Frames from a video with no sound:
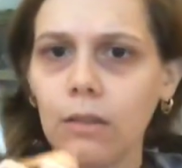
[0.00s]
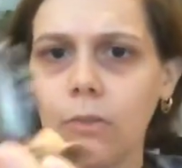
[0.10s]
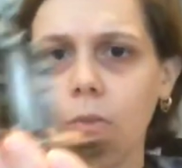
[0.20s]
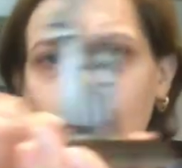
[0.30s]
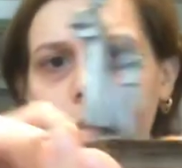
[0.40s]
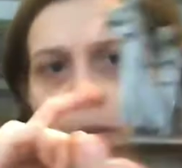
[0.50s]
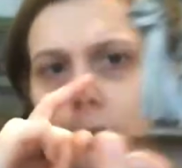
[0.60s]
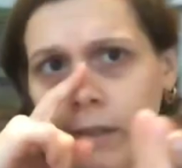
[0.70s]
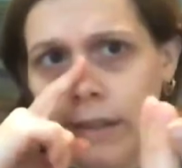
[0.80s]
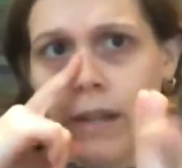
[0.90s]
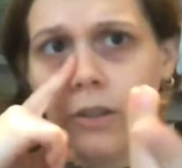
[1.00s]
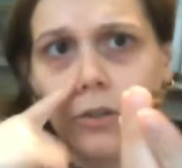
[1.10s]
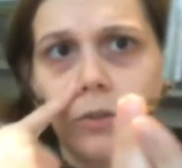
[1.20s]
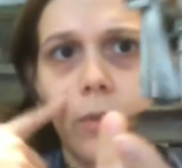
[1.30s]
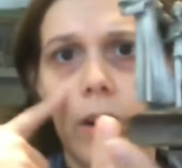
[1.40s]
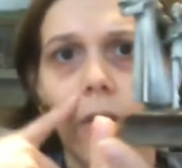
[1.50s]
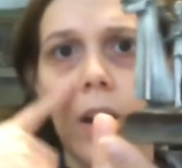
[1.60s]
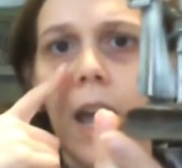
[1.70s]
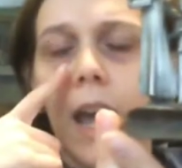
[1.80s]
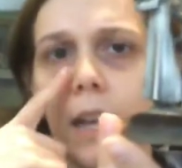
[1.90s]
one of the little statues or
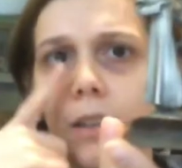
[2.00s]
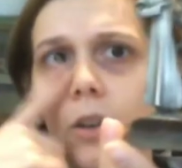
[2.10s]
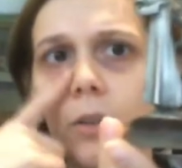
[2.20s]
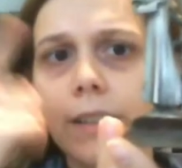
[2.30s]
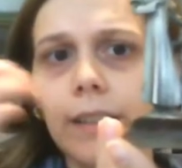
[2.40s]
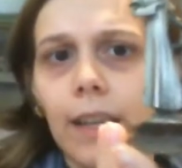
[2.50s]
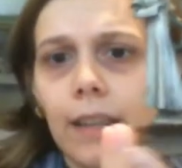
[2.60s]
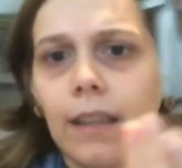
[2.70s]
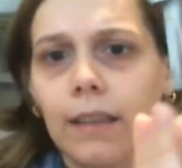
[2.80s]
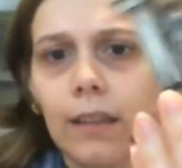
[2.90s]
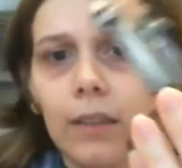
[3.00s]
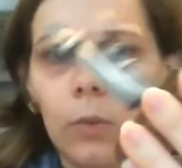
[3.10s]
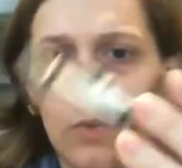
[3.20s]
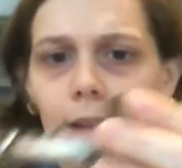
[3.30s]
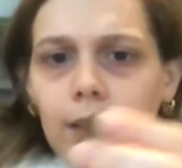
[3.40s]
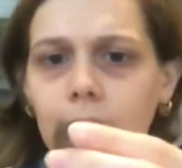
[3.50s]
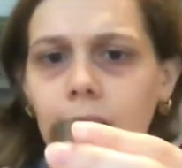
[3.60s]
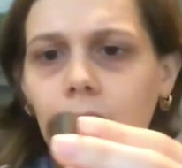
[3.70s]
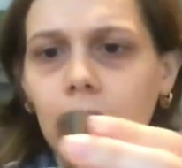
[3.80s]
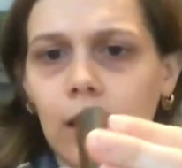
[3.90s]
whatever, I noticed that this
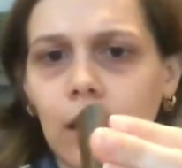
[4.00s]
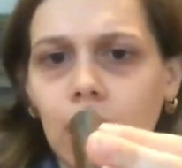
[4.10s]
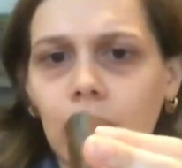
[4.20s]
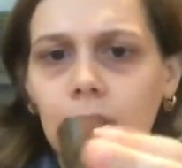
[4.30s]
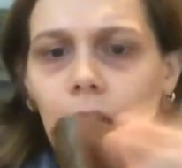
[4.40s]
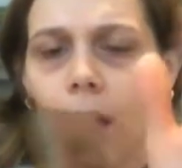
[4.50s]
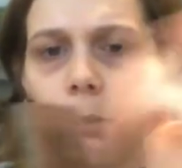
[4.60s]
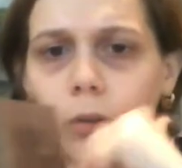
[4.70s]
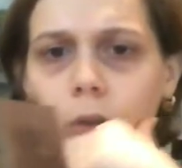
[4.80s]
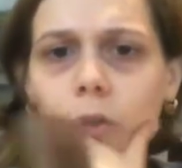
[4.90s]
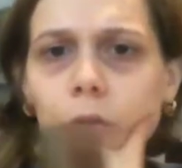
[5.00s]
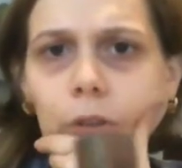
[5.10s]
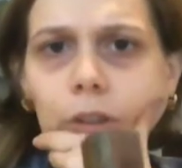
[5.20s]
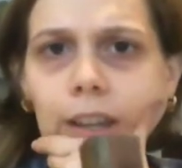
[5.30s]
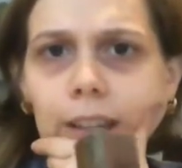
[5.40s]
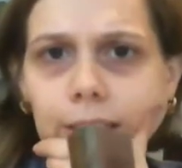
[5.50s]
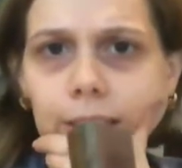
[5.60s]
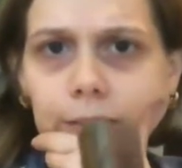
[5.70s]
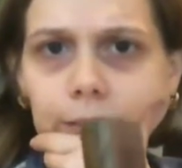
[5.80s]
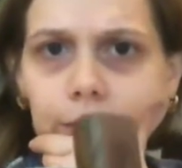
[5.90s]
was toppled over
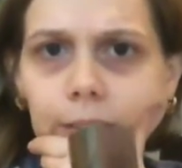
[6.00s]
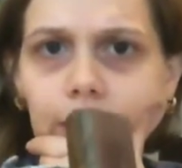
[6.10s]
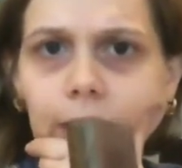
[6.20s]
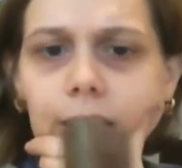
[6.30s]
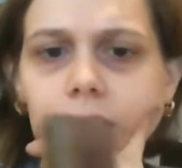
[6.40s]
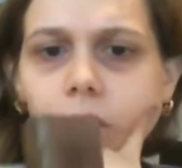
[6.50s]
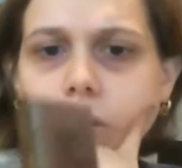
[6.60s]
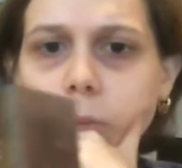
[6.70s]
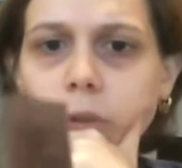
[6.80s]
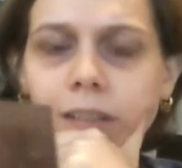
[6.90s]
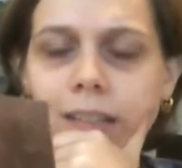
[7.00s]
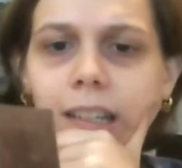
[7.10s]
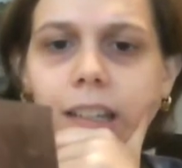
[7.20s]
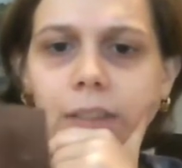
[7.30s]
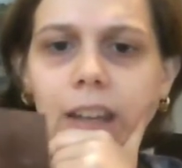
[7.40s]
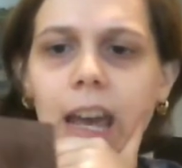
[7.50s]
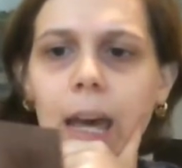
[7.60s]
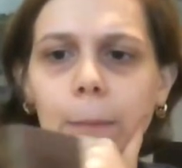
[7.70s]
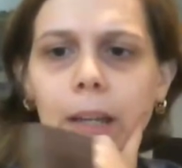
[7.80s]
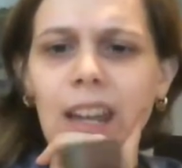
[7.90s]
like this on the wooden TV
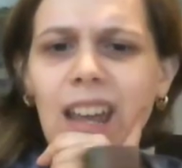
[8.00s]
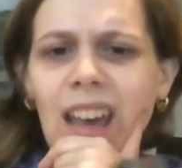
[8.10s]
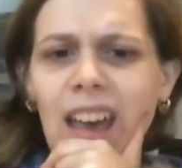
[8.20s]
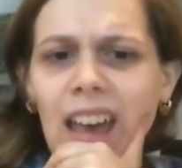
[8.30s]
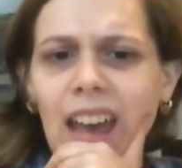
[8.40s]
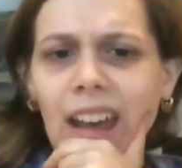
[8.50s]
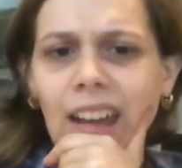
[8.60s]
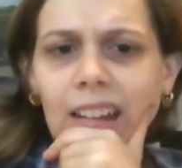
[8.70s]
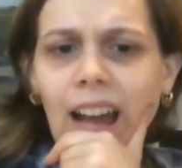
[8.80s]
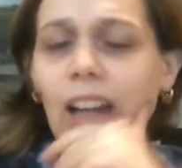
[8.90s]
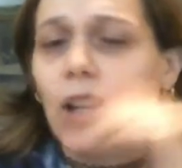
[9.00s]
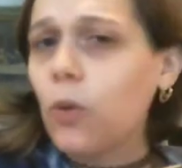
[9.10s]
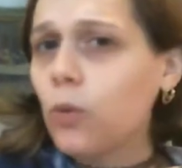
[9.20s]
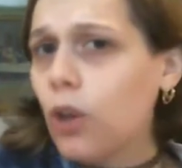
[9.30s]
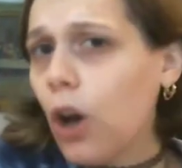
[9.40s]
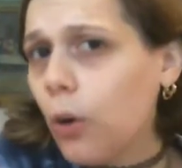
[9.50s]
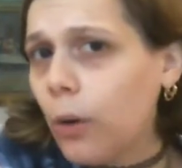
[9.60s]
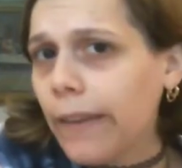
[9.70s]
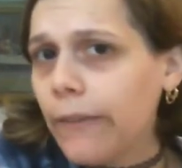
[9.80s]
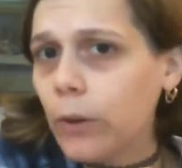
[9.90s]
cabinet. And I don't
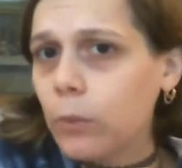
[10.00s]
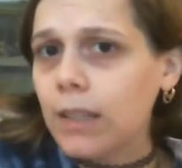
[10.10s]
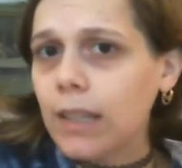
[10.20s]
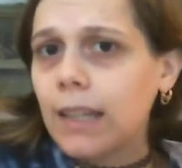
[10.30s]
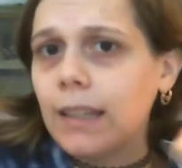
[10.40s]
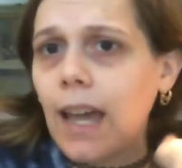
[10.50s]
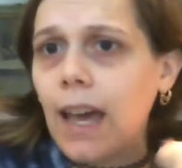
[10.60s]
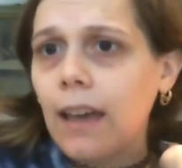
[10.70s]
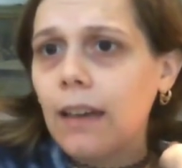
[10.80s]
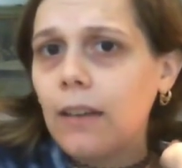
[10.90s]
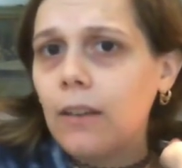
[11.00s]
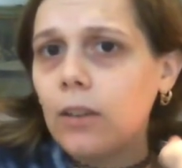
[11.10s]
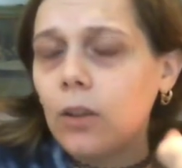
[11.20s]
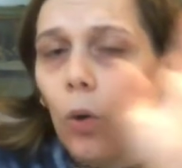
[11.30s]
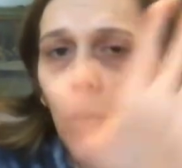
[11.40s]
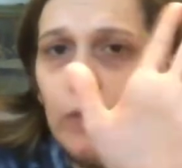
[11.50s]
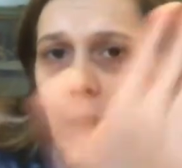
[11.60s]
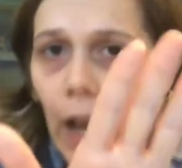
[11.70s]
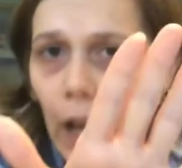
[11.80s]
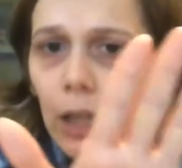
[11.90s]
know if it was like that the whole
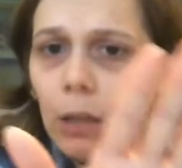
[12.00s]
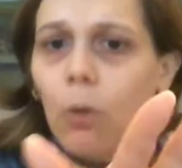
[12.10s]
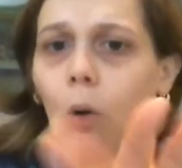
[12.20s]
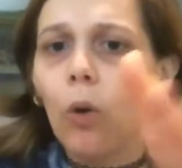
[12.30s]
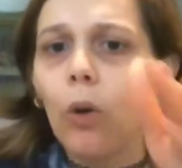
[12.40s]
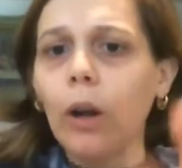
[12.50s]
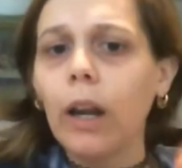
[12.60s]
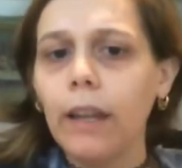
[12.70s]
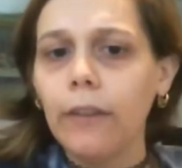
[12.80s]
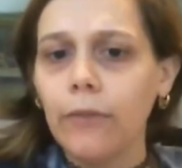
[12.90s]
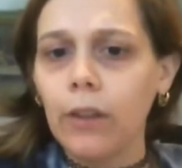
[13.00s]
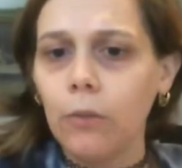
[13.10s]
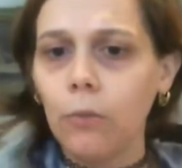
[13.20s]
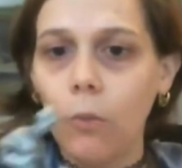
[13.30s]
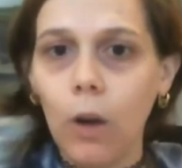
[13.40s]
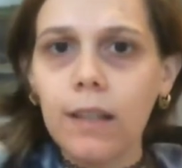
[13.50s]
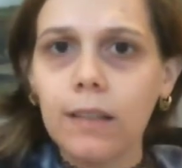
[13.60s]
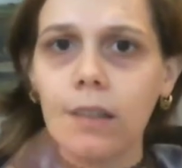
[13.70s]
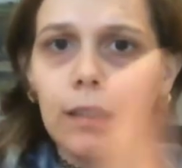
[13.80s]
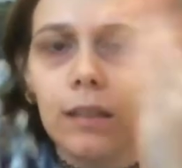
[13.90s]
time or if it
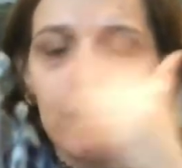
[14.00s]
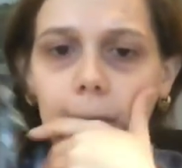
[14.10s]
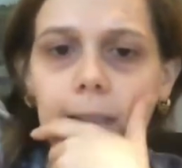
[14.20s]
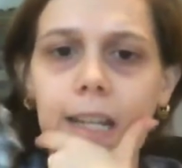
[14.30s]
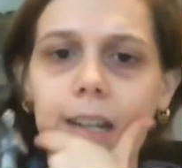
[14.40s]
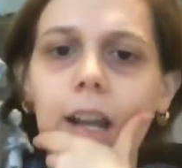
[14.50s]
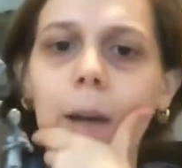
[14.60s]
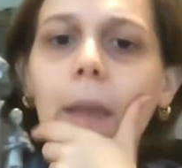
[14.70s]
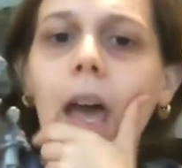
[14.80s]
was indeed standing up.